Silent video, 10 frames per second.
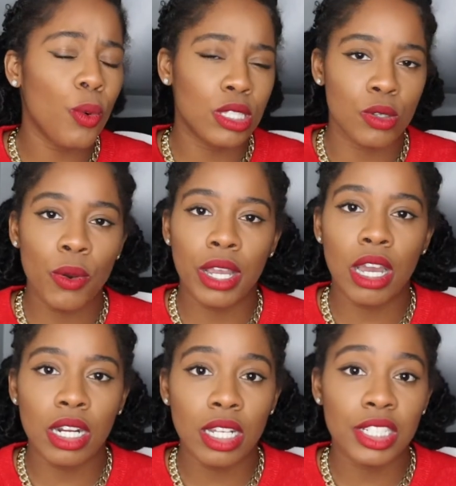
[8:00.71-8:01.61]
what's going
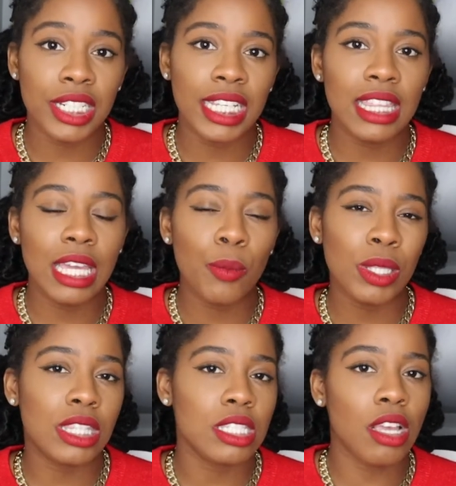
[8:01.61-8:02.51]
on underneath. And
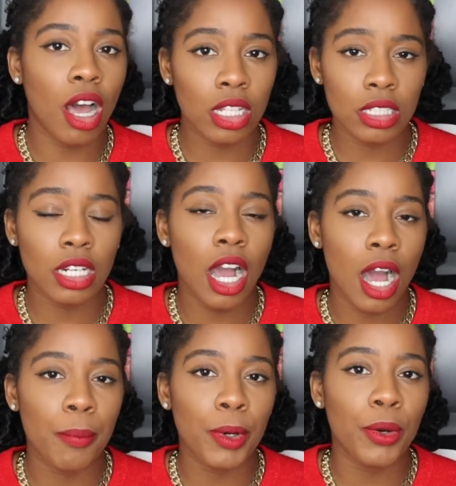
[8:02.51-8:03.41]
with this color
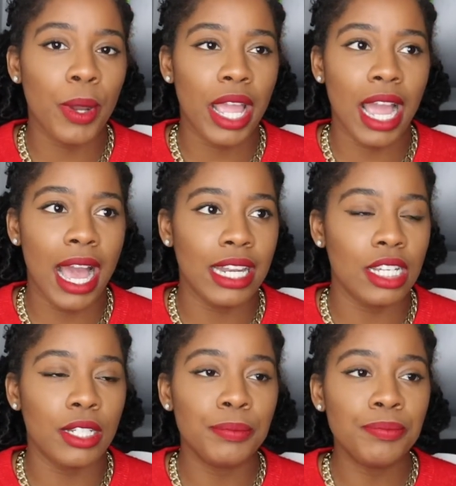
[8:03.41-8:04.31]
combo, it kind
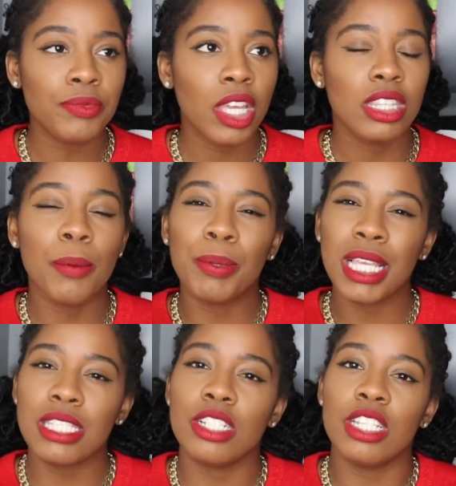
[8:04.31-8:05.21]
of, the
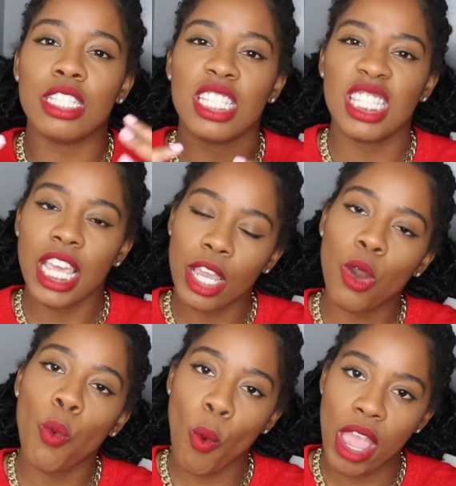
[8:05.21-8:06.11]
blazer doesn't take
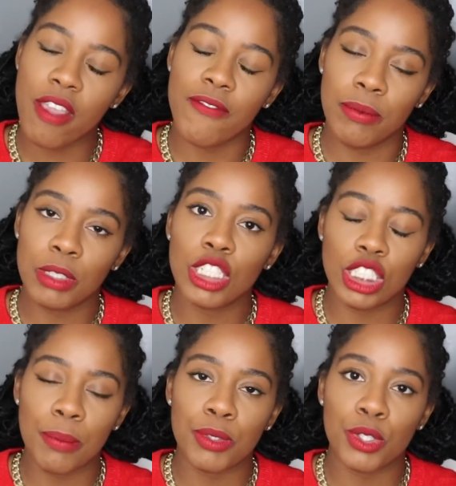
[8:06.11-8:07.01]
away from the
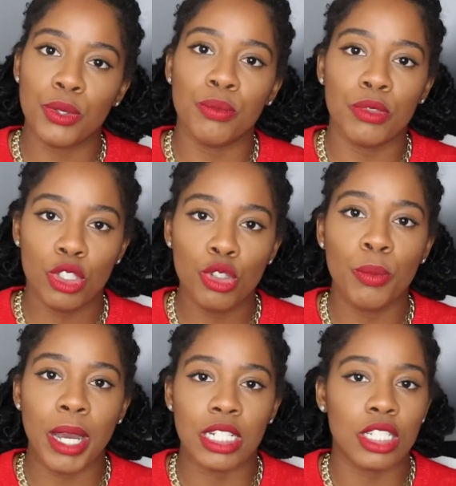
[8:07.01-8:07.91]
jumpsuit too
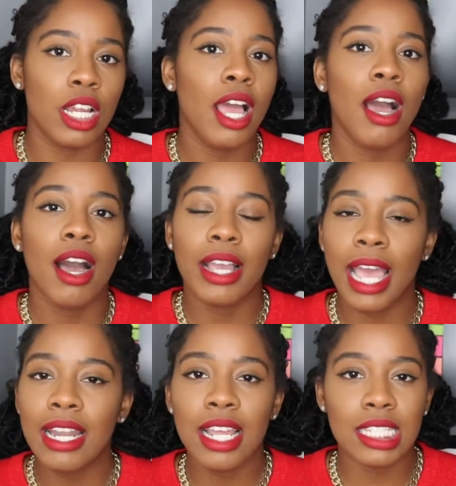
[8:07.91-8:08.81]
much.
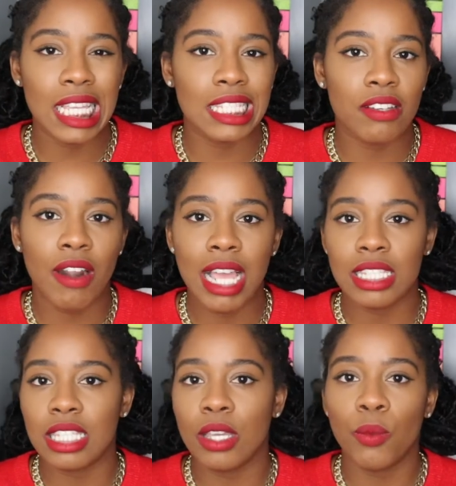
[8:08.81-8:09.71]
Again,
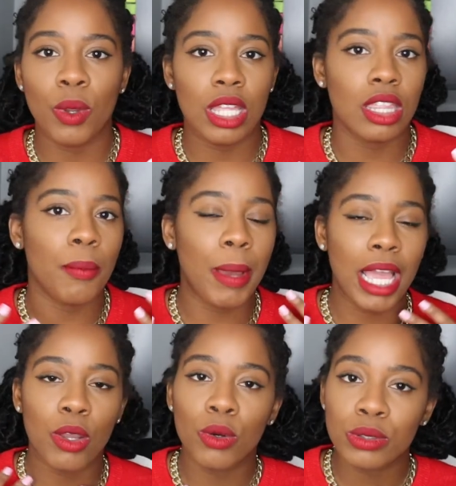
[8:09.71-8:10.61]
accessorized it with
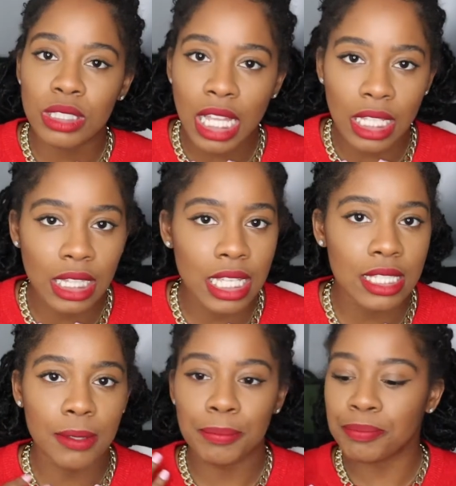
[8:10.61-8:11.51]
my gold
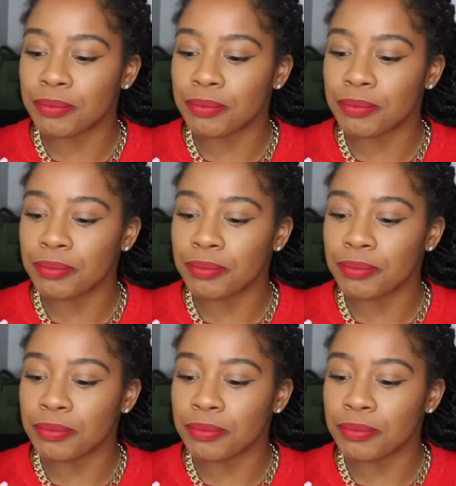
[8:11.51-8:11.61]
necklace